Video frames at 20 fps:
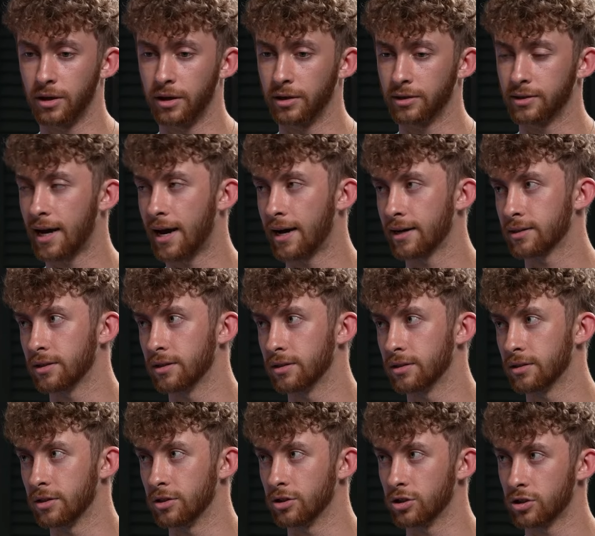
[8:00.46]
like
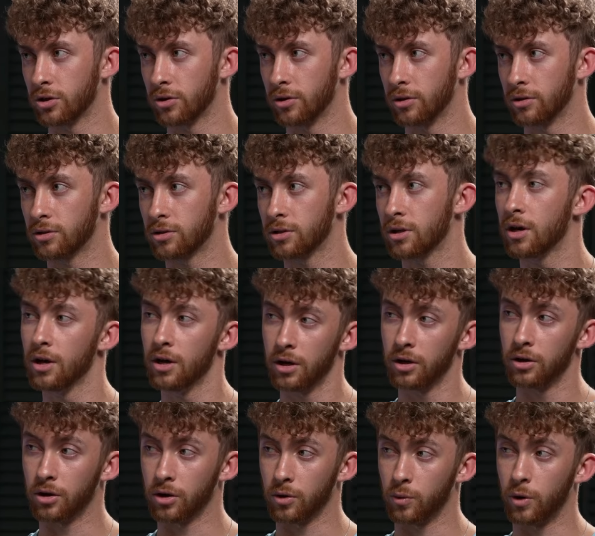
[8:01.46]
taxes, insurance,
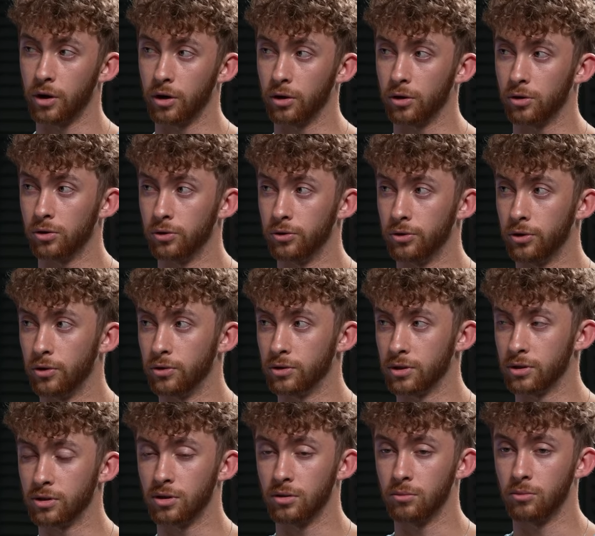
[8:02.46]
you're going to want to include those
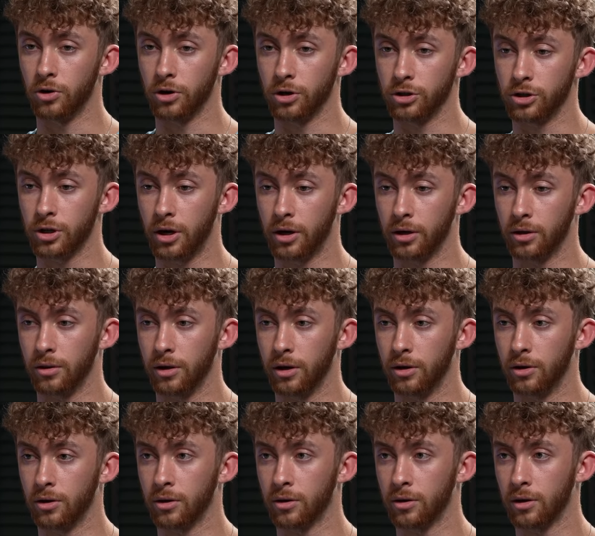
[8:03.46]
into the mortgage
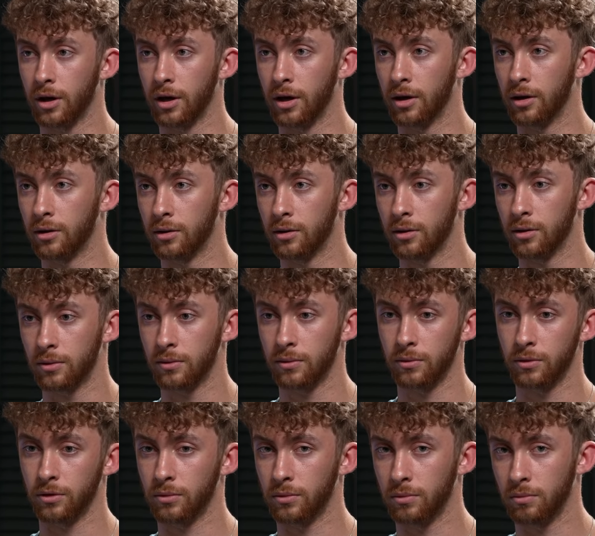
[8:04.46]
calculator. And
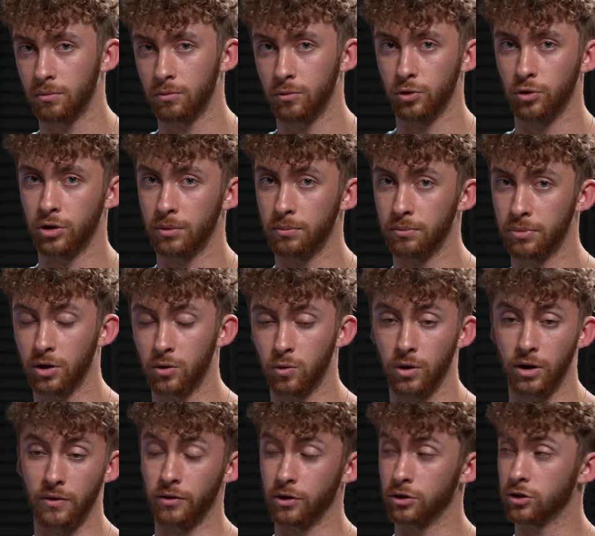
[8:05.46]
you can pick
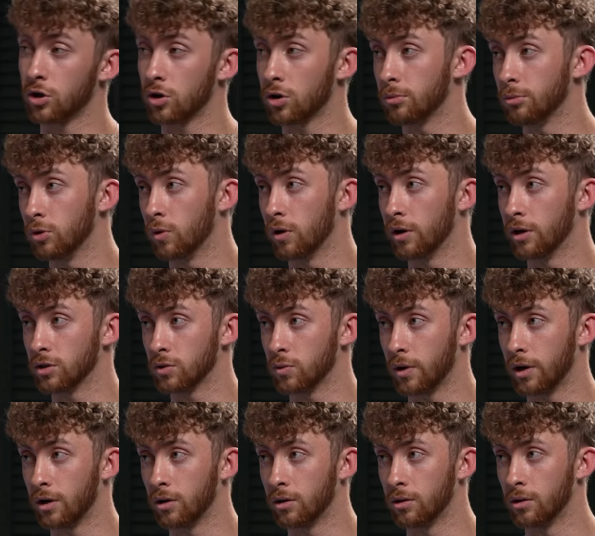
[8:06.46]
whatever term you want as
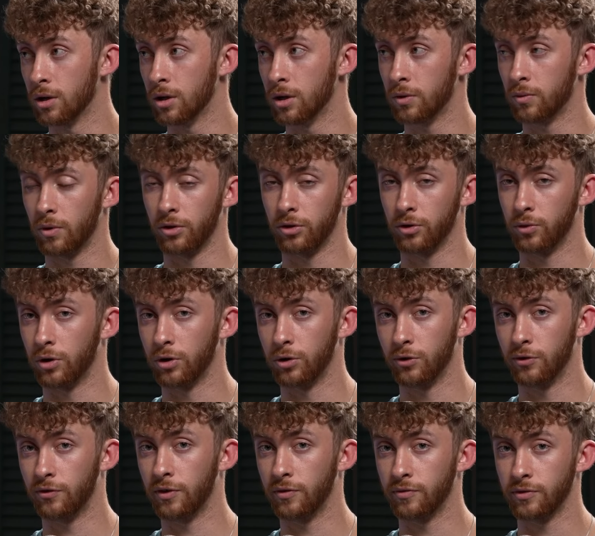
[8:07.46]
well, whether you want to do
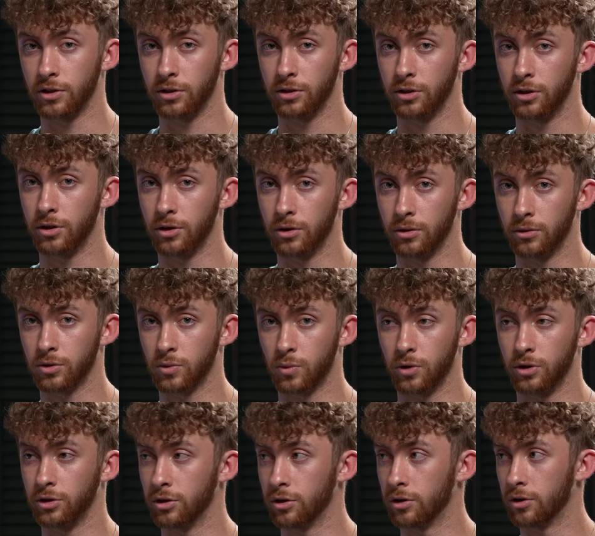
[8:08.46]
a 15-year,
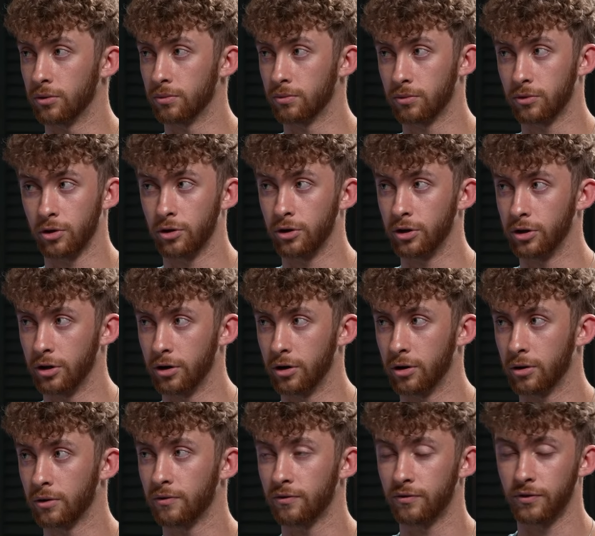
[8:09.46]
20-year,
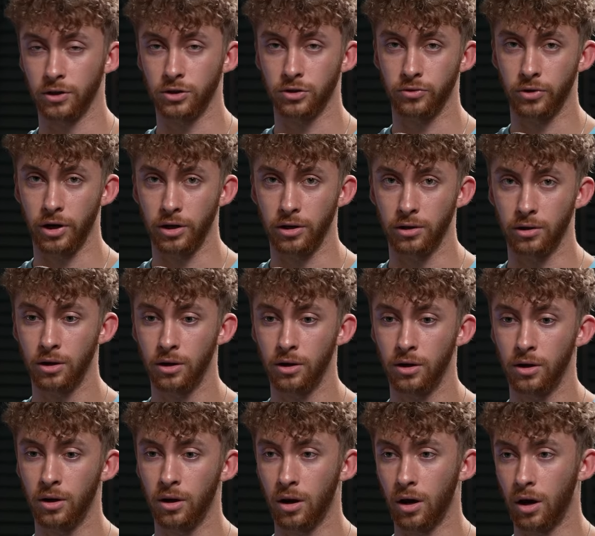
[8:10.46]
30-year fixed rate.
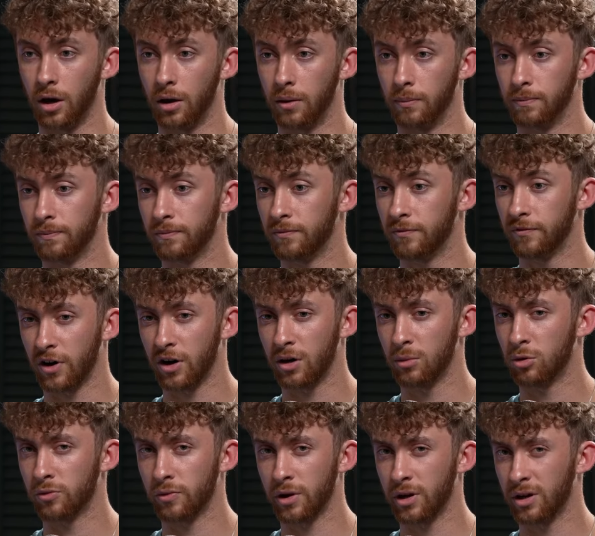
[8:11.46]

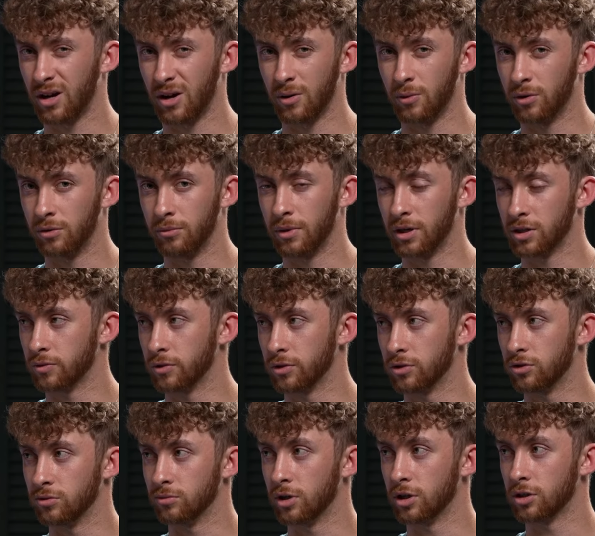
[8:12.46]
Variable rate, I wouldn't mess with
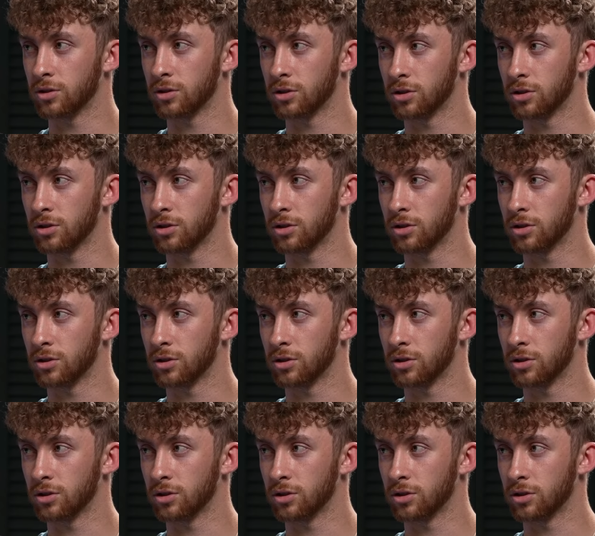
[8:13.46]
too much.